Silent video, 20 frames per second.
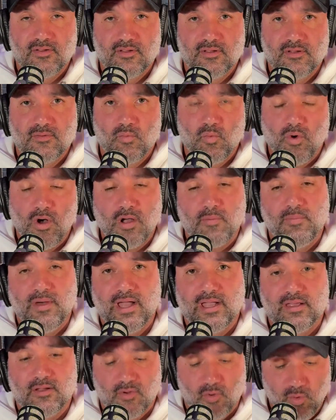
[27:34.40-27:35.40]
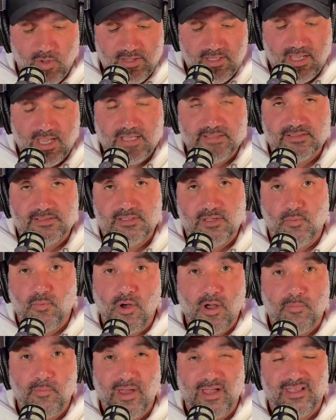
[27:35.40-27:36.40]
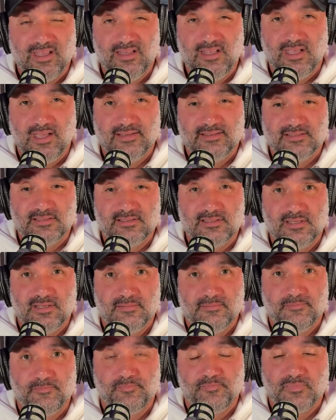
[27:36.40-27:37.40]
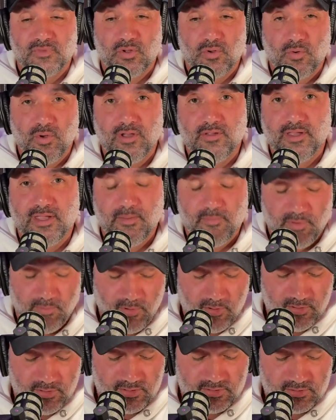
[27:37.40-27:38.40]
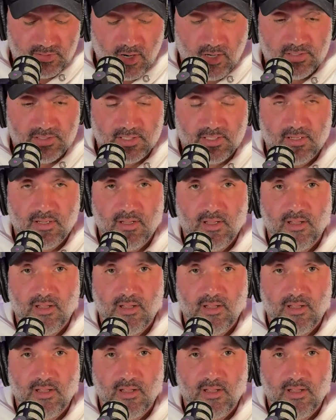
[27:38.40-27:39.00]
quit the agency, walk back in the agency, quickly get promoted to sergeant